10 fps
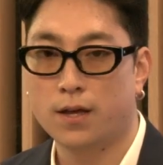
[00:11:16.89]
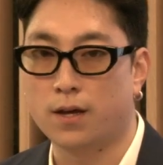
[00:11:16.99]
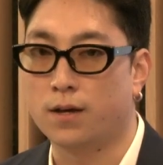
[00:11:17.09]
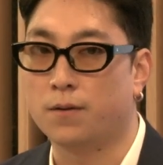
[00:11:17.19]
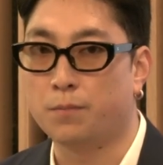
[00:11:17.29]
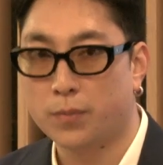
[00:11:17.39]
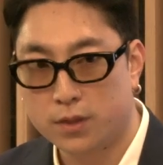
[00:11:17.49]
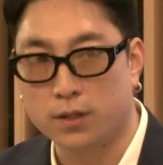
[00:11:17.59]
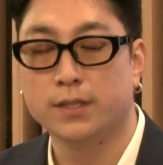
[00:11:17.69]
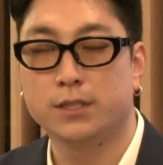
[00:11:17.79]

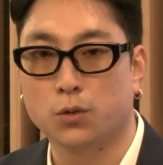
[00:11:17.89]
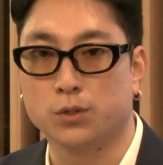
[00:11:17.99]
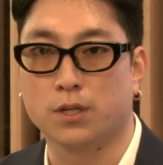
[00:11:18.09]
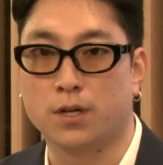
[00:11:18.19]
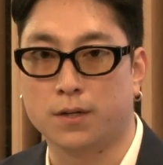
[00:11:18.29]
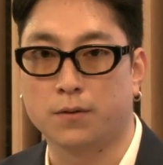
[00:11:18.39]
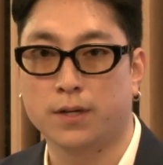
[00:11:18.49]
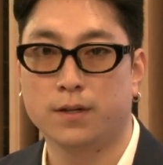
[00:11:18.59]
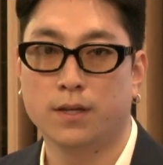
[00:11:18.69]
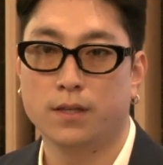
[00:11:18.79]
The list goes on,
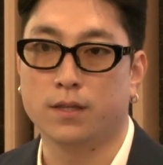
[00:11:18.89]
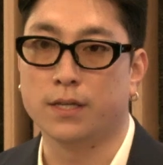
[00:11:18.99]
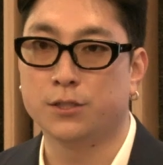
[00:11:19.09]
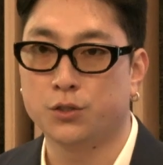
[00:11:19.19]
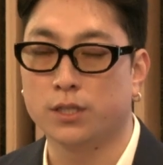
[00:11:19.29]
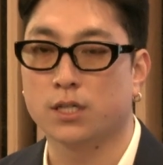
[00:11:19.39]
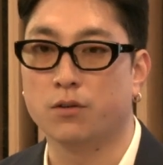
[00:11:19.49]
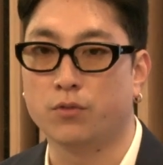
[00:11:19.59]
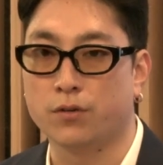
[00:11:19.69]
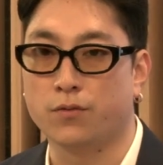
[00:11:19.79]
right? The industry has
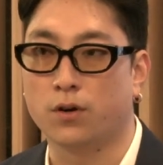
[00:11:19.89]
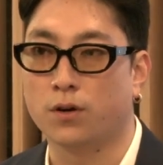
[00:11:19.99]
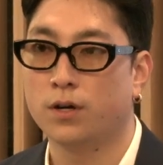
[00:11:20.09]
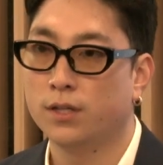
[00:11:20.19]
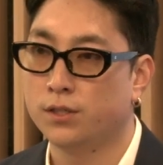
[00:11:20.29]
come very far.